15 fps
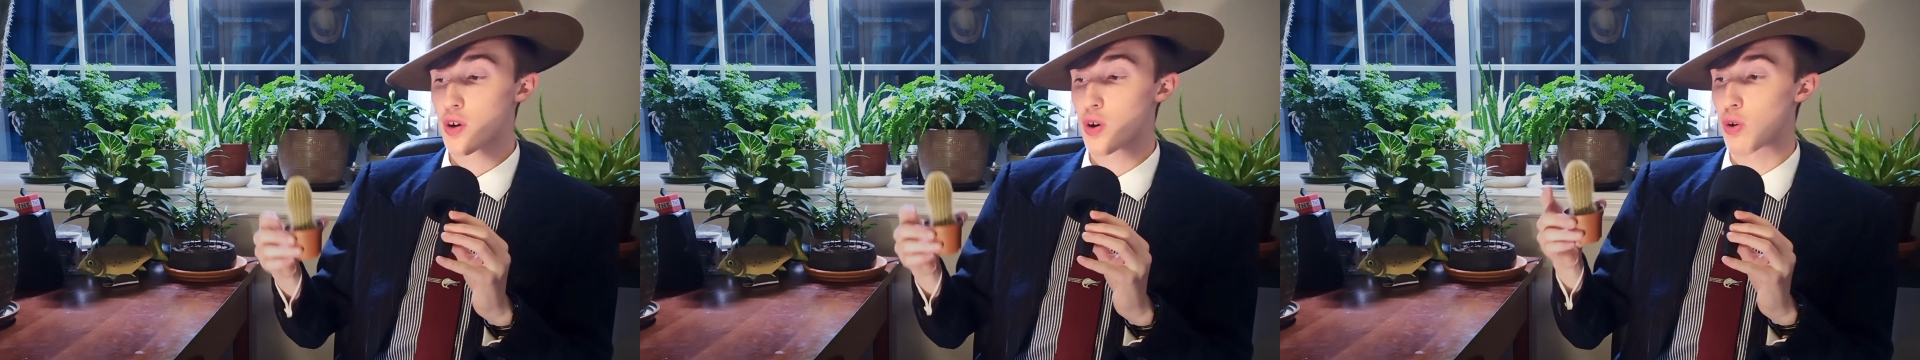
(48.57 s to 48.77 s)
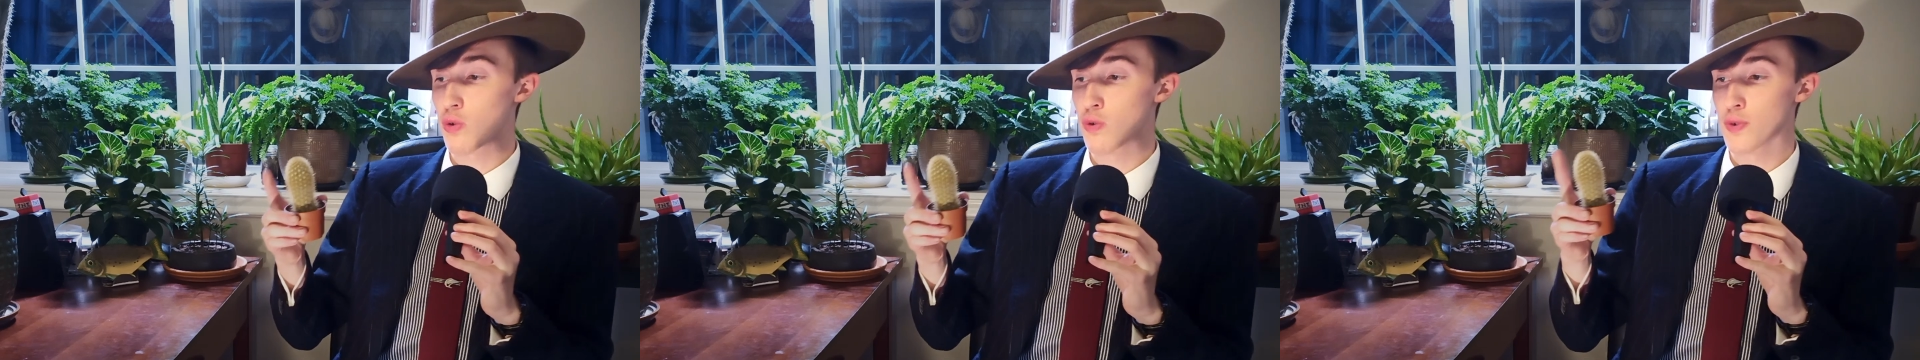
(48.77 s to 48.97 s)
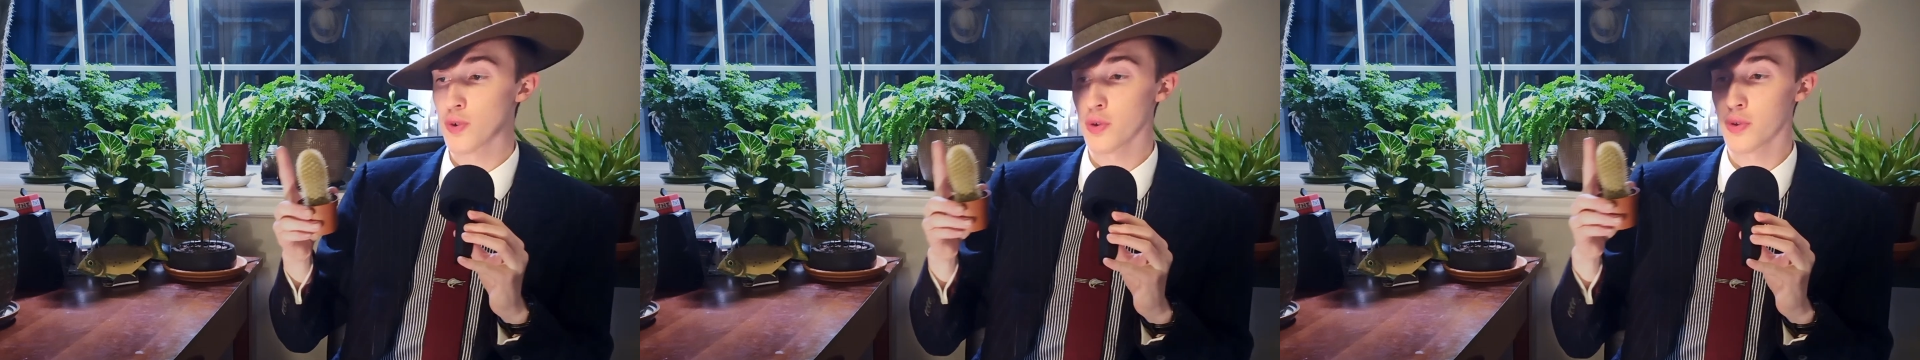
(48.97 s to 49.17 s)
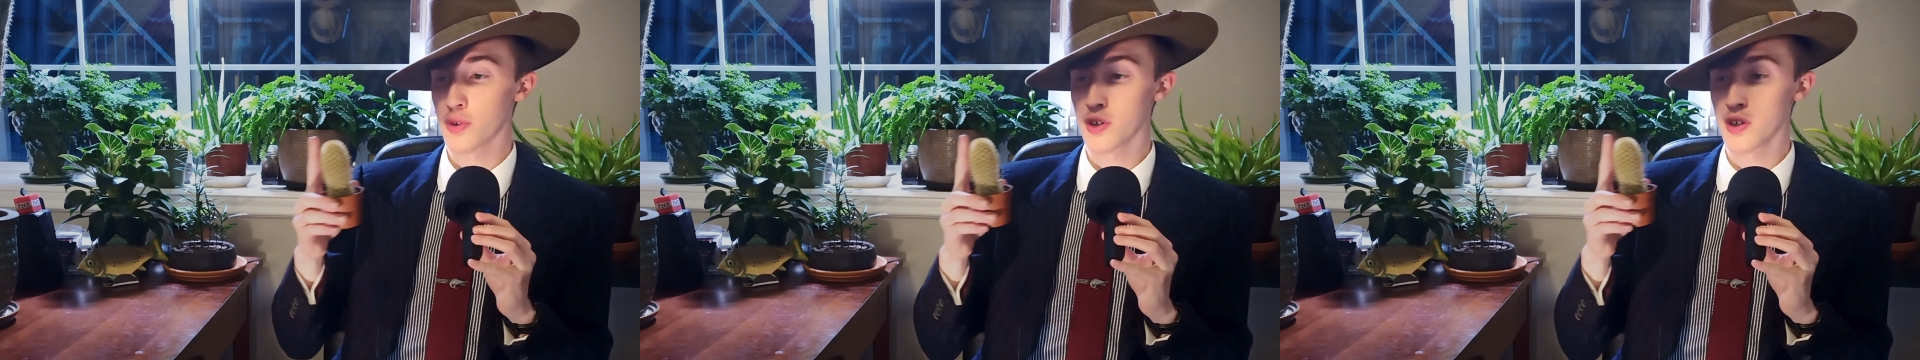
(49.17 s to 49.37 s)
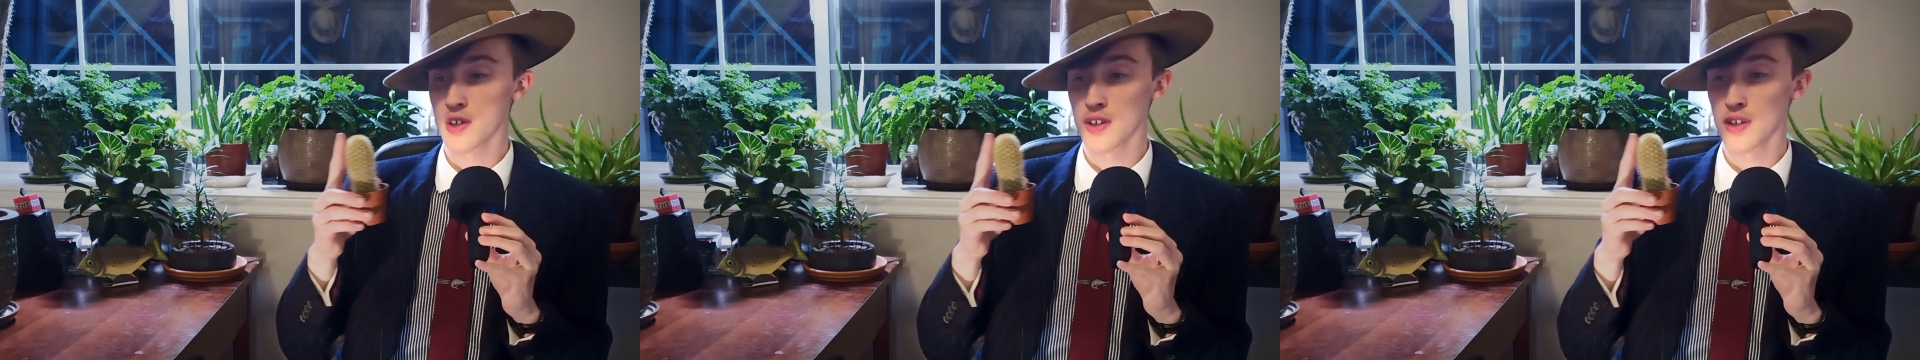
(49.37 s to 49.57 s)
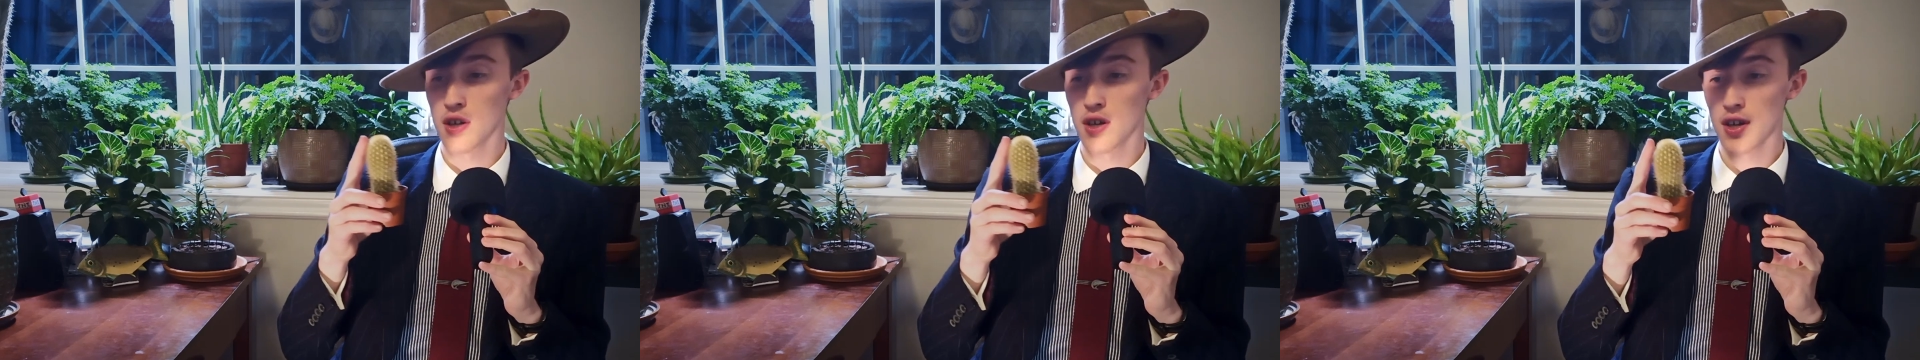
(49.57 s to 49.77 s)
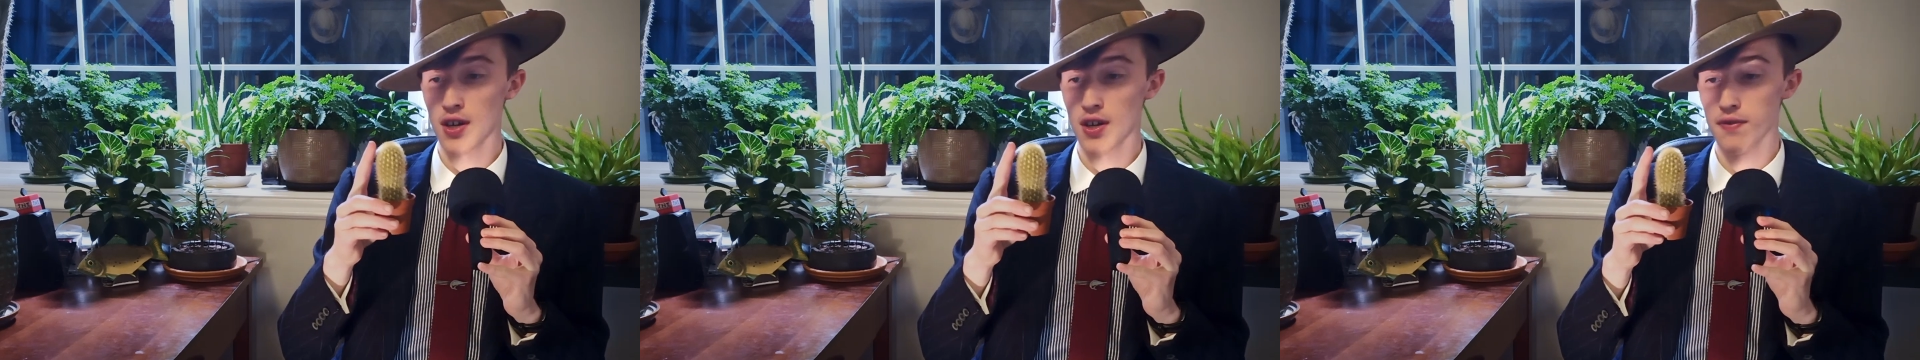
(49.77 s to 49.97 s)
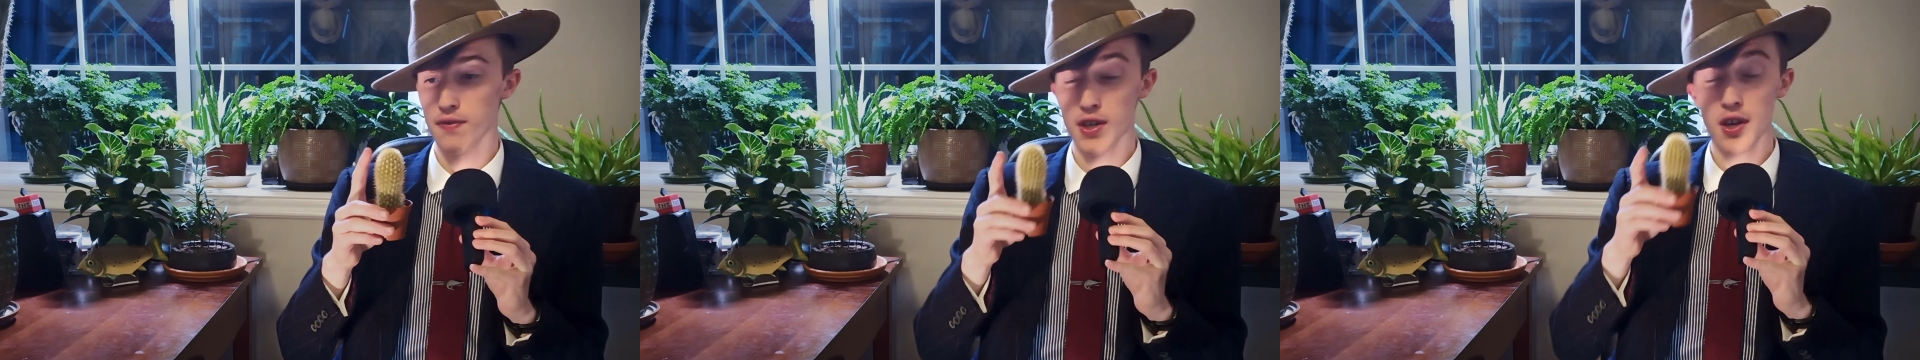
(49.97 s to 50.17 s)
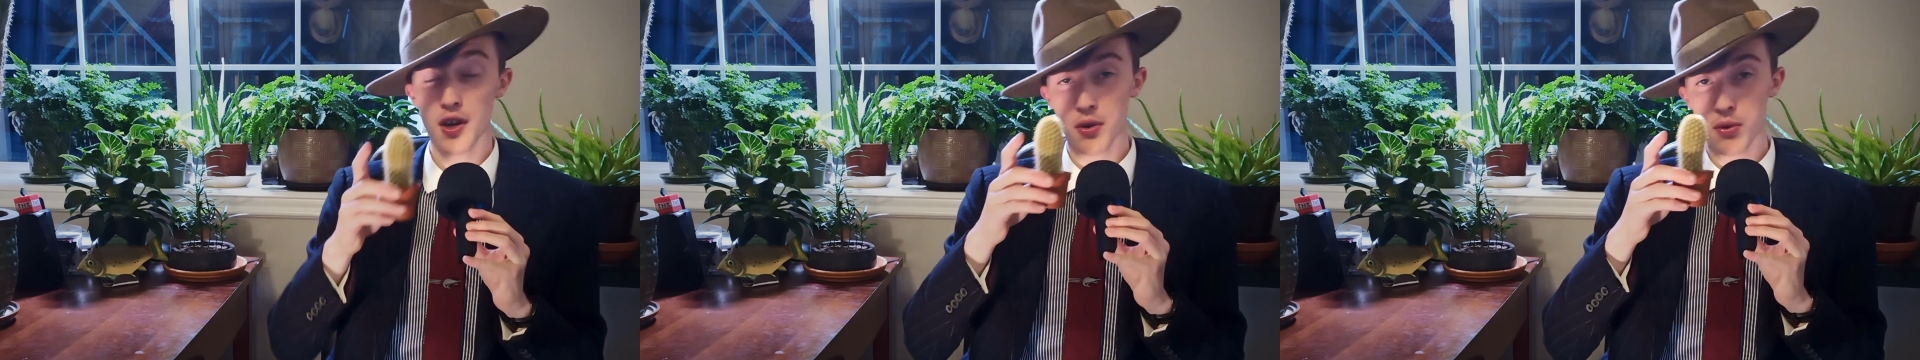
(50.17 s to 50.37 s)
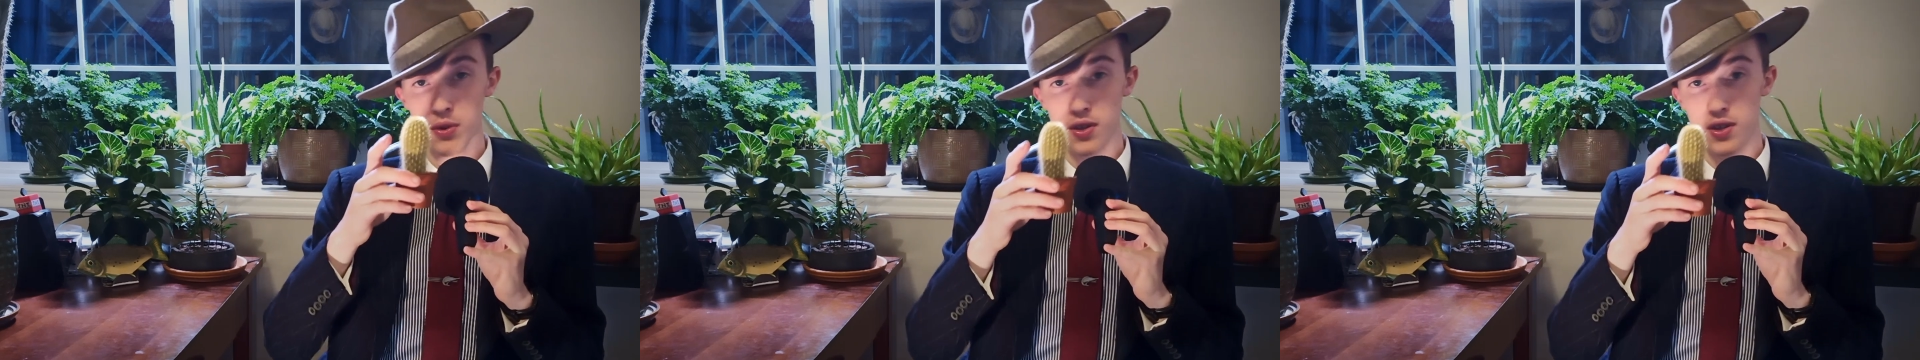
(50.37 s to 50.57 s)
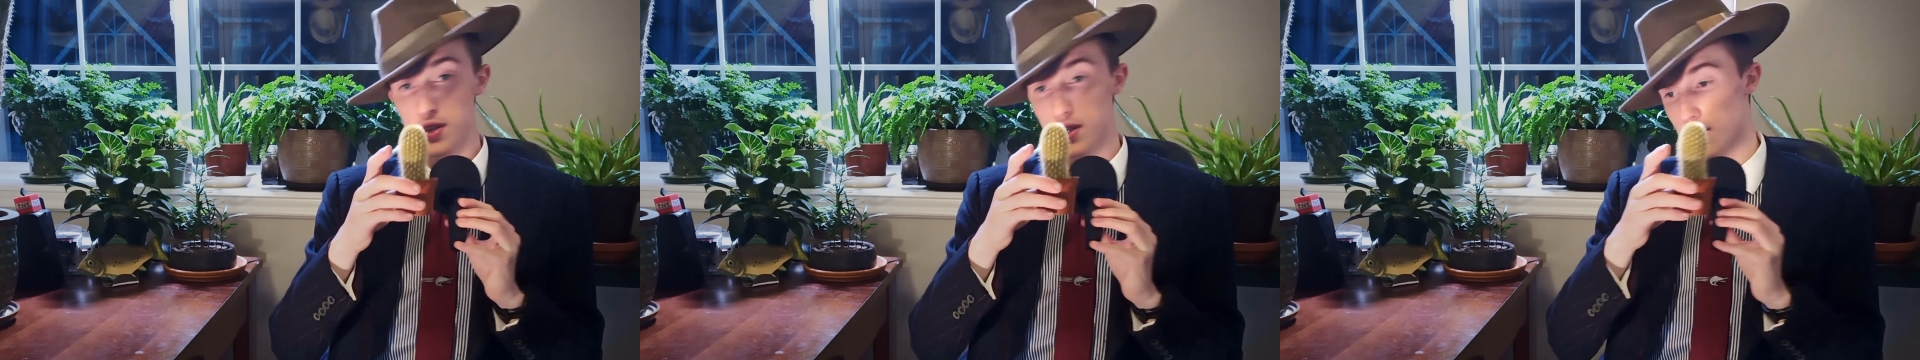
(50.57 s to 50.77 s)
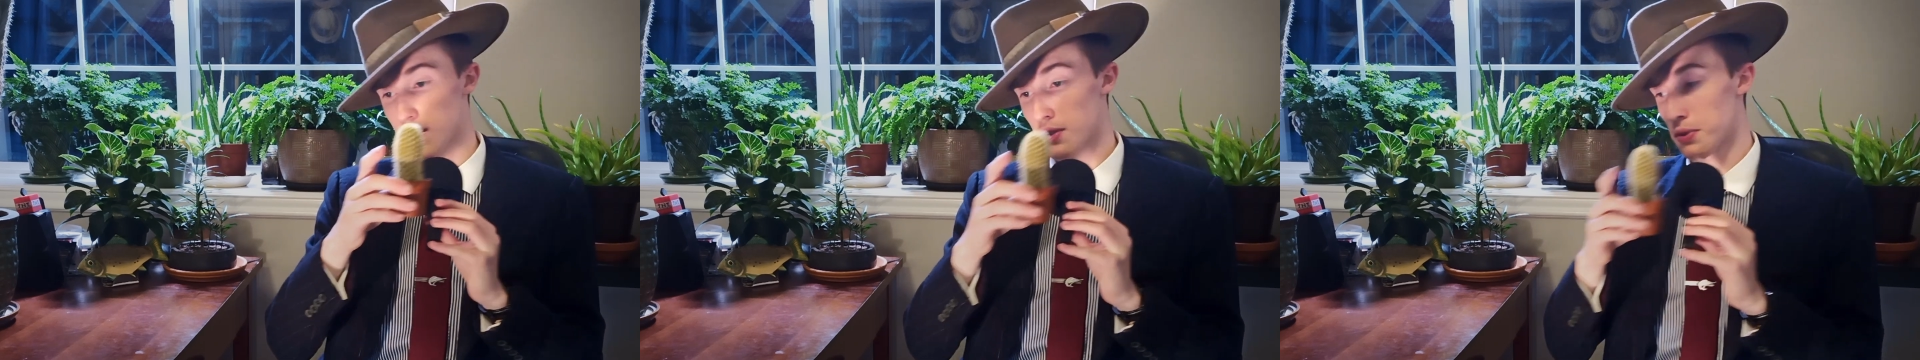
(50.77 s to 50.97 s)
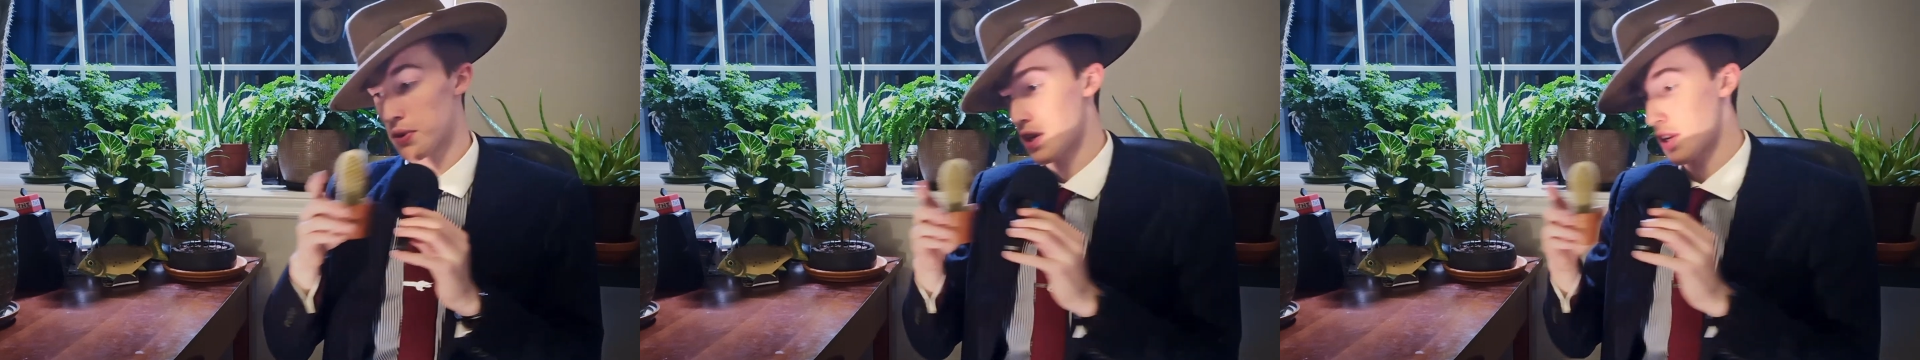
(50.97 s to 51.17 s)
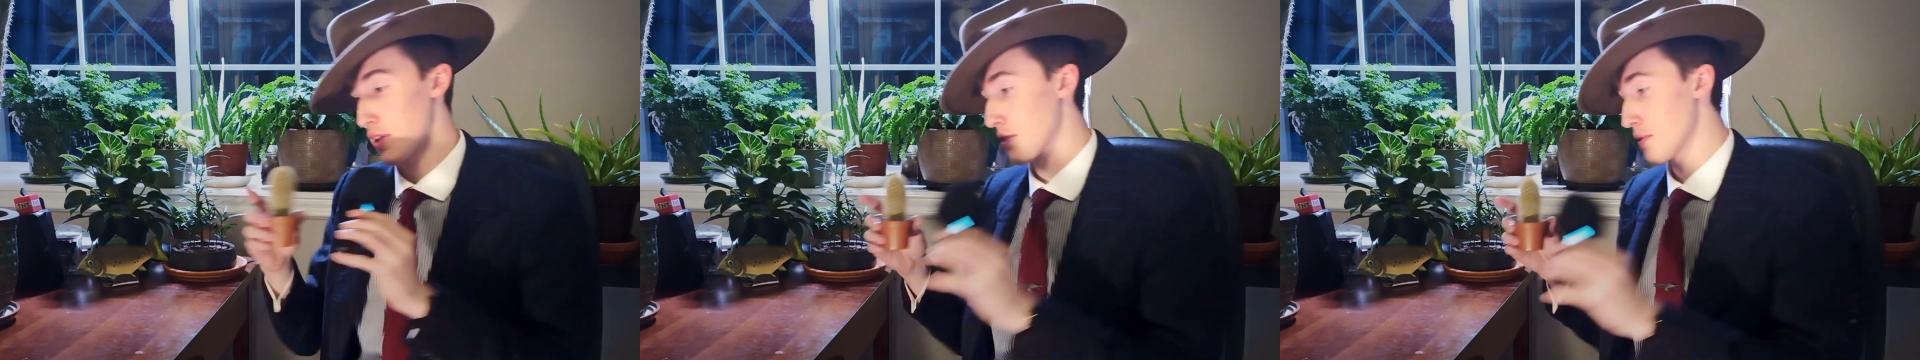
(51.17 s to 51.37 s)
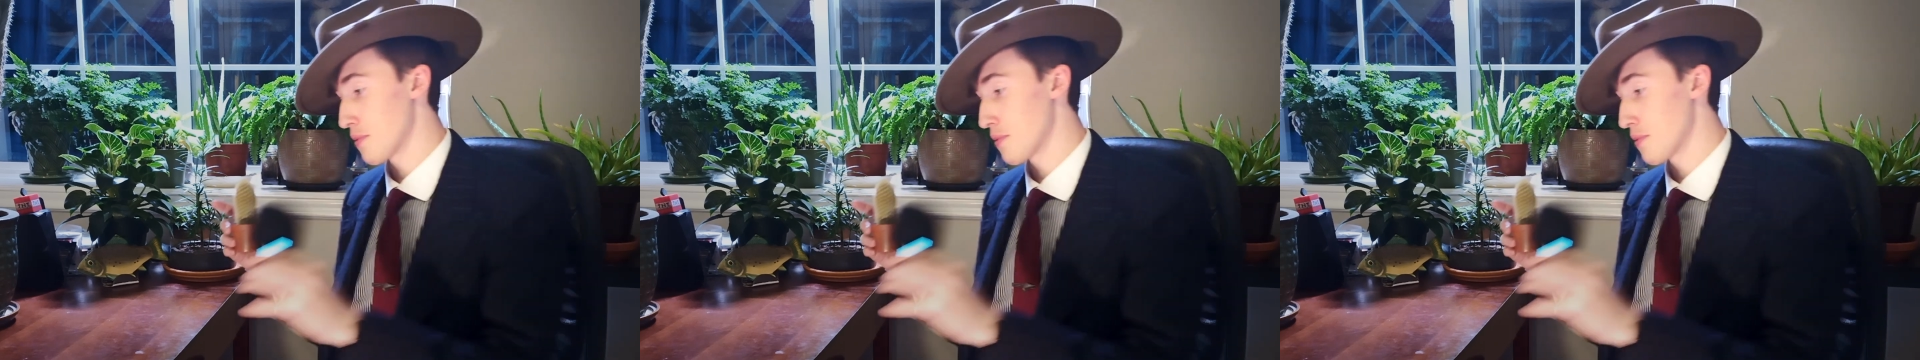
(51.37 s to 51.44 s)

over the video right now.